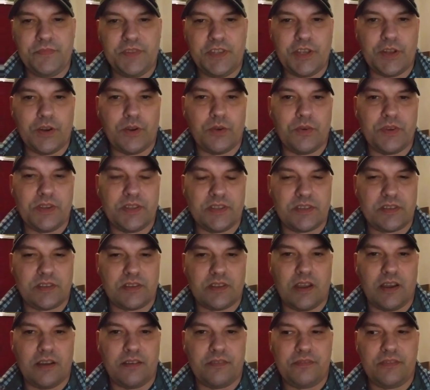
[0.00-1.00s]
you know, and
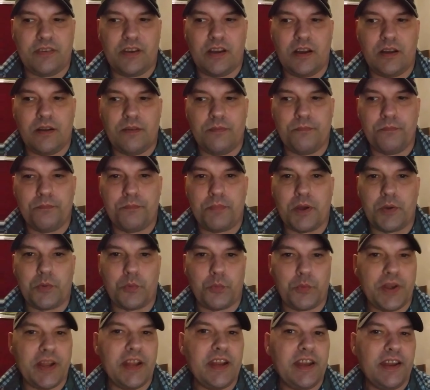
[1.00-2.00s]
stuff. Um, but
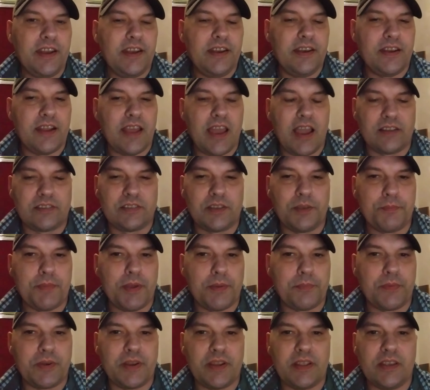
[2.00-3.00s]
reading active
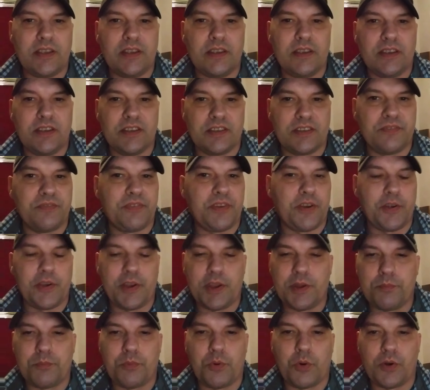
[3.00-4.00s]
memory is
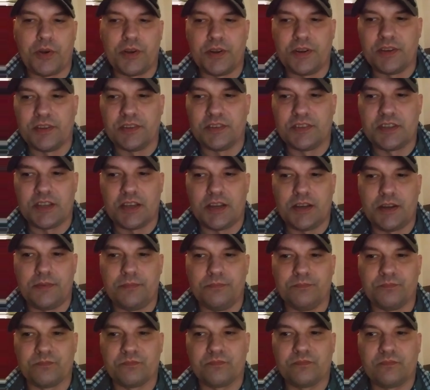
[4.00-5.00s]
very important
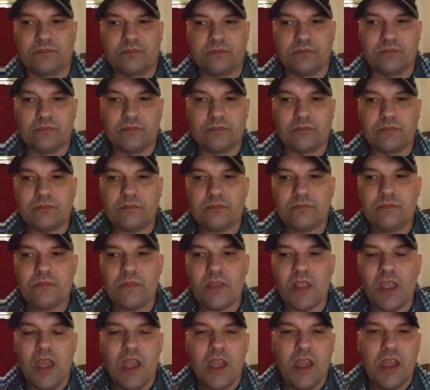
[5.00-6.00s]
um,
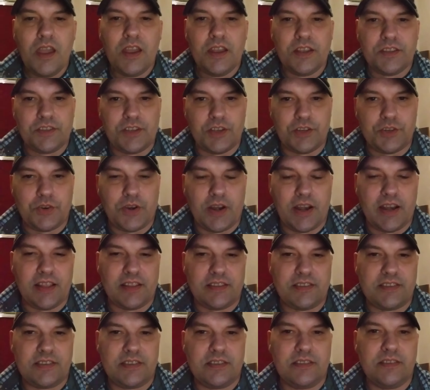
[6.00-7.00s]
to try to
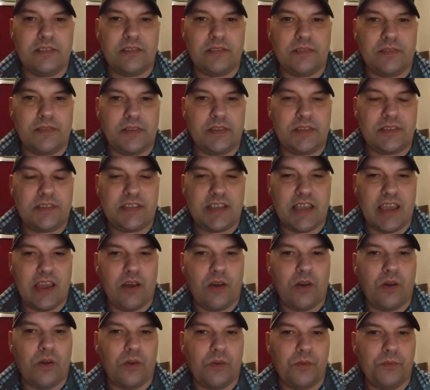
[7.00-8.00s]

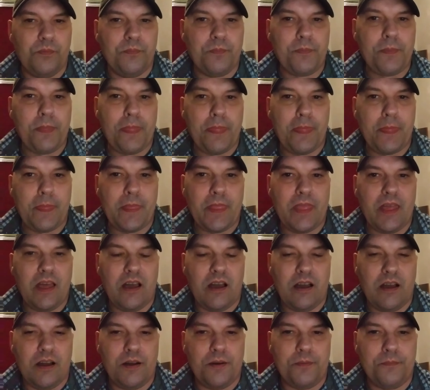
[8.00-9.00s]
tell,
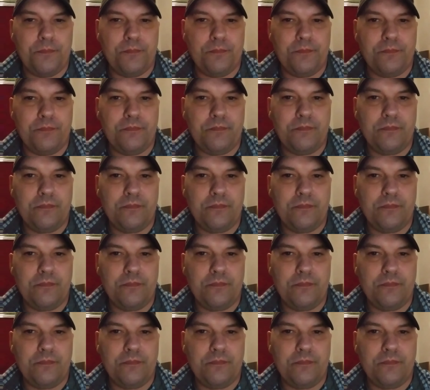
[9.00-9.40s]
um,